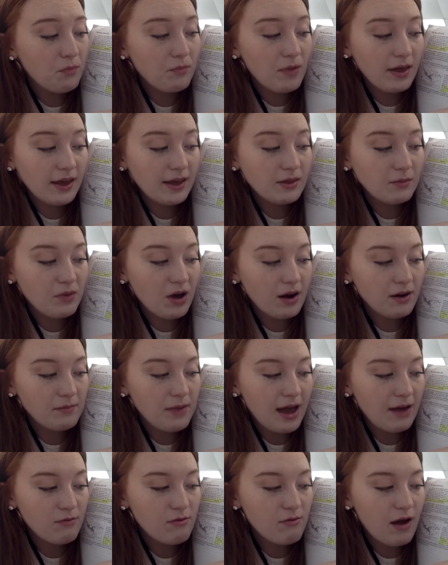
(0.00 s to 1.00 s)
like the bottom
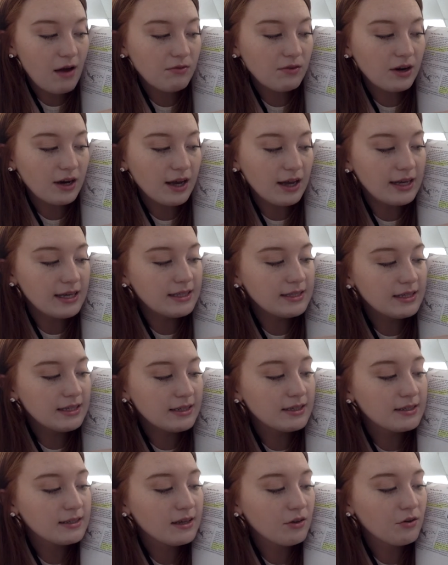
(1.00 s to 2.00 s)
half of Africa is in
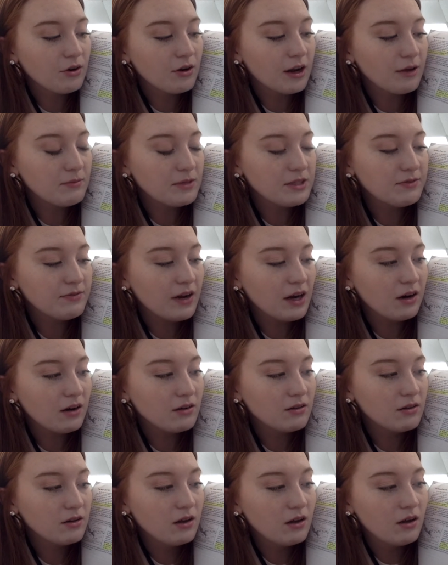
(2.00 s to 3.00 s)
the southern hemisphere.
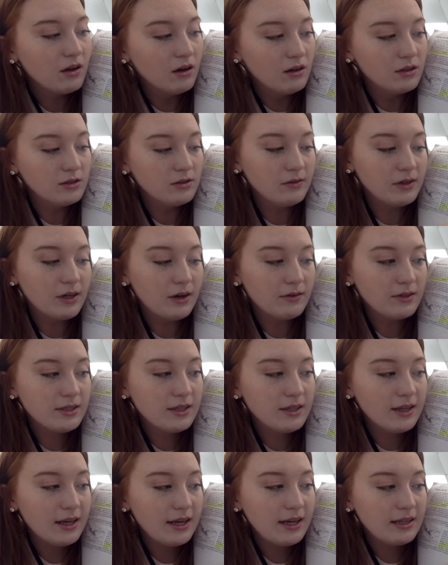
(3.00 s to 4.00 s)
So we know it's
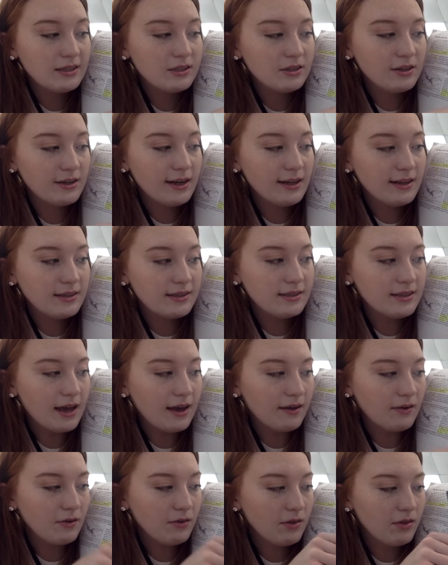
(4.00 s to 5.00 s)
in the eastern and the
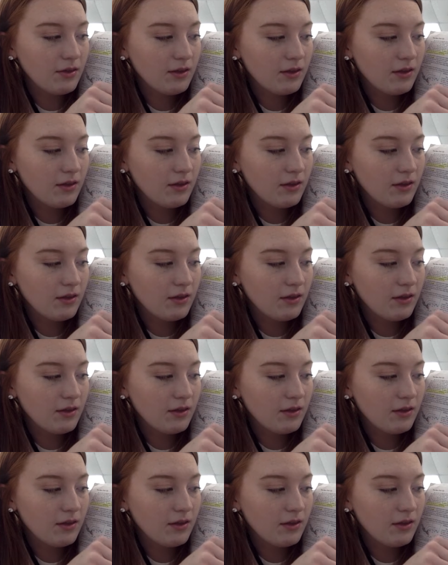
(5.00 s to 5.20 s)
south.